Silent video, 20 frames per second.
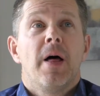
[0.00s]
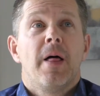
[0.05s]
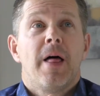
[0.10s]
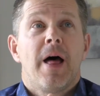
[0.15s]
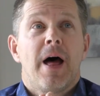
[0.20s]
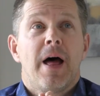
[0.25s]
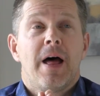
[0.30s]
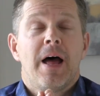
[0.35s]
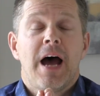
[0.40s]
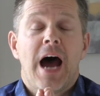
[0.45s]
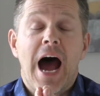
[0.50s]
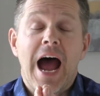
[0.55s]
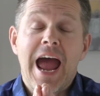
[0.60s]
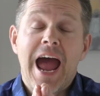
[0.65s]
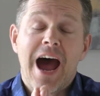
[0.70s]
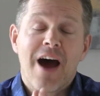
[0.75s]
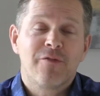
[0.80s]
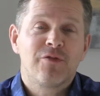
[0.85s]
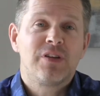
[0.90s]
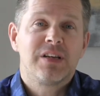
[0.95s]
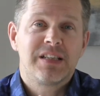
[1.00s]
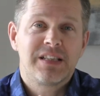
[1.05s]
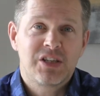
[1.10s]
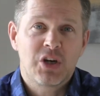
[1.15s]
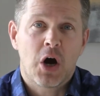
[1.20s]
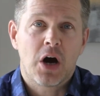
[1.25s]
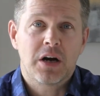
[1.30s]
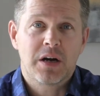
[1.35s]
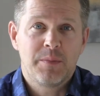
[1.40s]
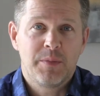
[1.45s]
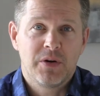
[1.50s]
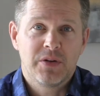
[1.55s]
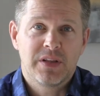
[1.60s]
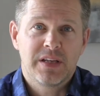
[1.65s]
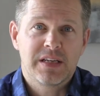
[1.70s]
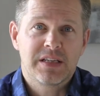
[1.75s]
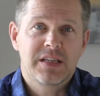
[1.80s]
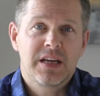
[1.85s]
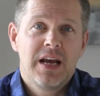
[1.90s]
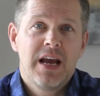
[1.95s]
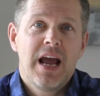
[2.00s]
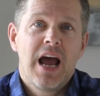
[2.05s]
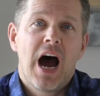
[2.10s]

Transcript: I have to talk about this.